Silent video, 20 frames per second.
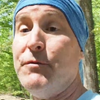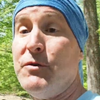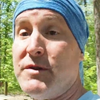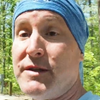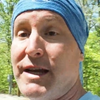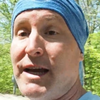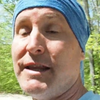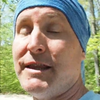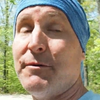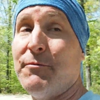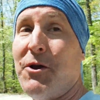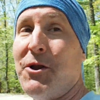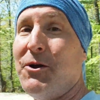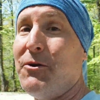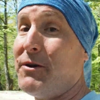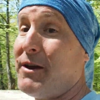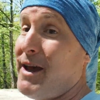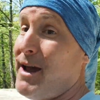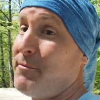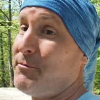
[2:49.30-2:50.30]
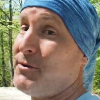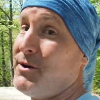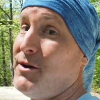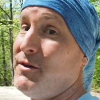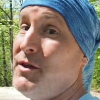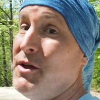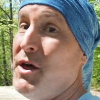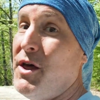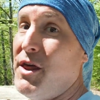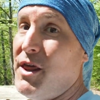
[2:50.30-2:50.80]
you stay at the Red Oak
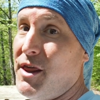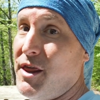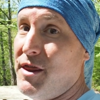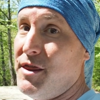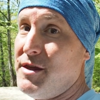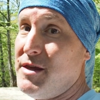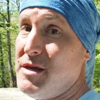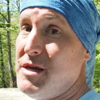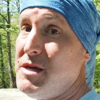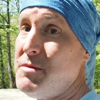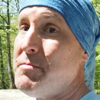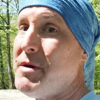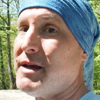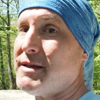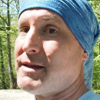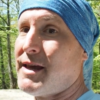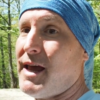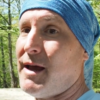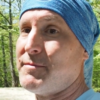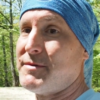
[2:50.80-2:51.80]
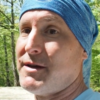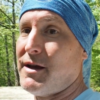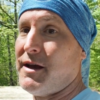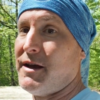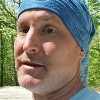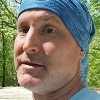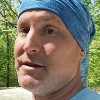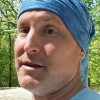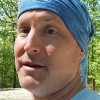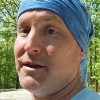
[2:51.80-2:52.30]
Campground, the best
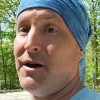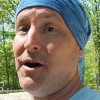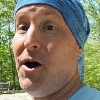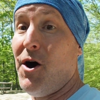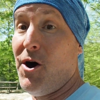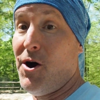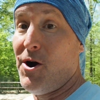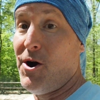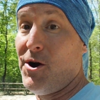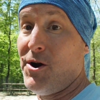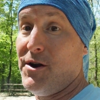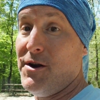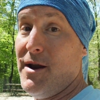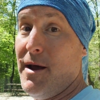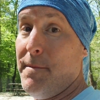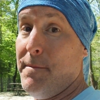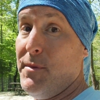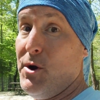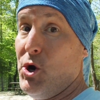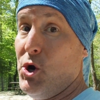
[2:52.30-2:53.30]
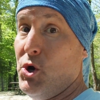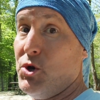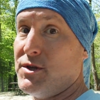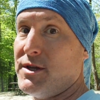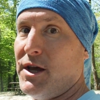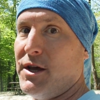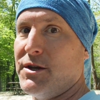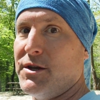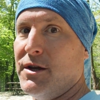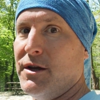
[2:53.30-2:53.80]
campsites are
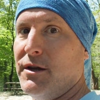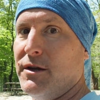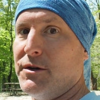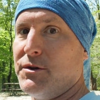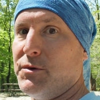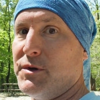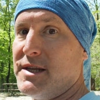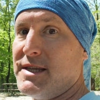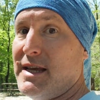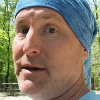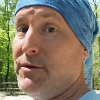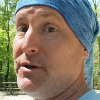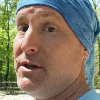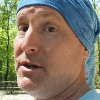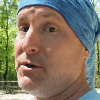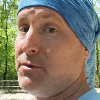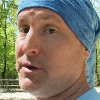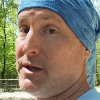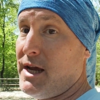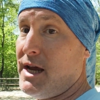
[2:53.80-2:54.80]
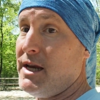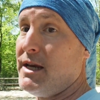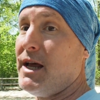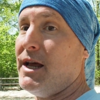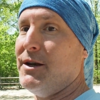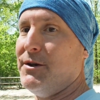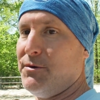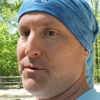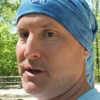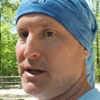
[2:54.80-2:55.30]
numbers 27, 28,
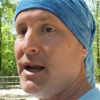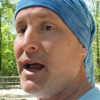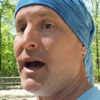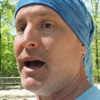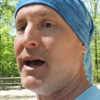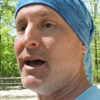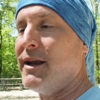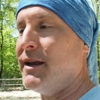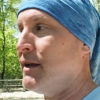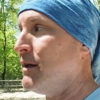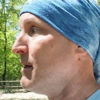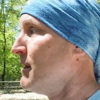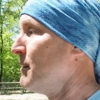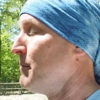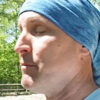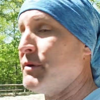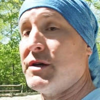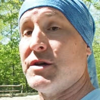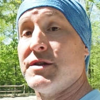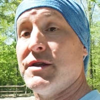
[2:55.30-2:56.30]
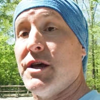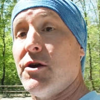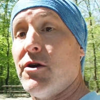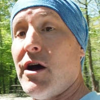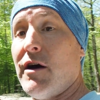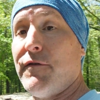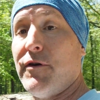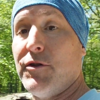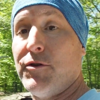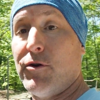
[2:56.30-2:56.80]
and 29, because they're
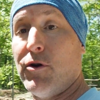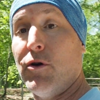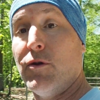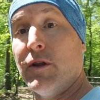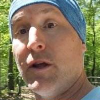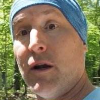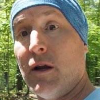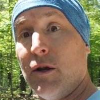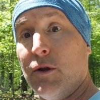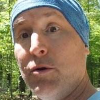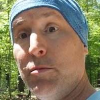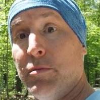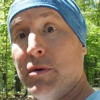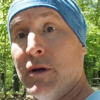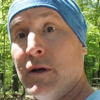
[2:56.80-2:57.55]
off on their own little loop.